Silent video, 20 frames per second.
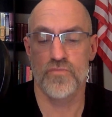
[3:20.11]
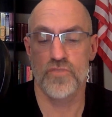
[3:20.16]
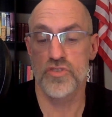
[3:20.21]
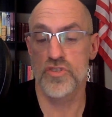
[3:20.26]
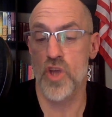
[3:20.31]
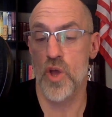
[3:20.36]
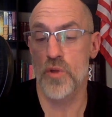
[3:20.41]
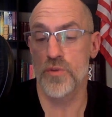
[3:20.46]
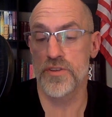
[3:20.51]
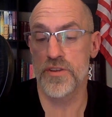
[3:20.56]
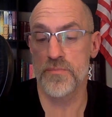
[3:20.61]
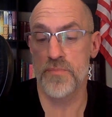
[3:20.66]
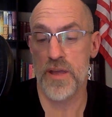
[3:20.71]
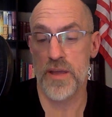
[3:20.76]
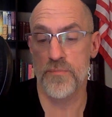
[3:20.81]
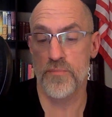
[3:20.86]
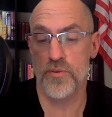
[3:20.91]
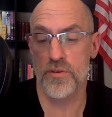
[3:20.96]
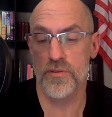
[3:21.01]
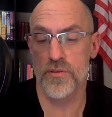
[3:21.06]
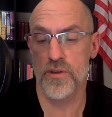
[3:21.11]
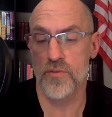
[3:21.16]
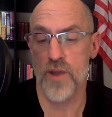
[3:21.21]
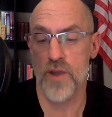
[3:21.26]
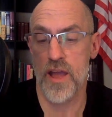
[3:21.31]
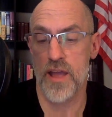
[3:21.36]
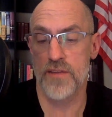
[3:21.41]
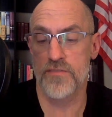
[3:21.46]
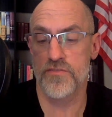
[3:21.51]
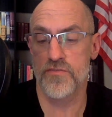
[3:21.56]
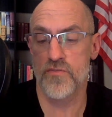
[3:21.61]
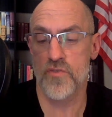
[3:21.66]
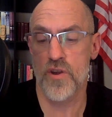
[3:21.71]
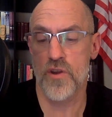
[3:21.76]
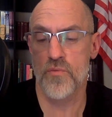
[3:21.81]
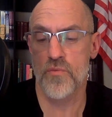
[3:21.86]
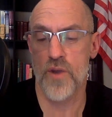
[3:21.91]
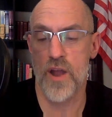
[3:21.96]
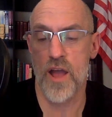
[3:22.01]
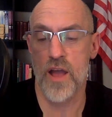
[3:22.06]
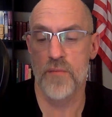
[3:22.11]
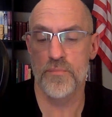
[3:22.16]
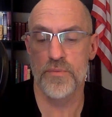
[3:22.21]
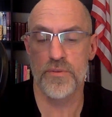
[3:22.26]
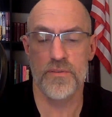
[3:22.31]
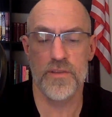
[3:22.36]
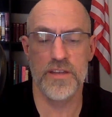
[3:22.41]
Salt and Pepper arrived for a romp,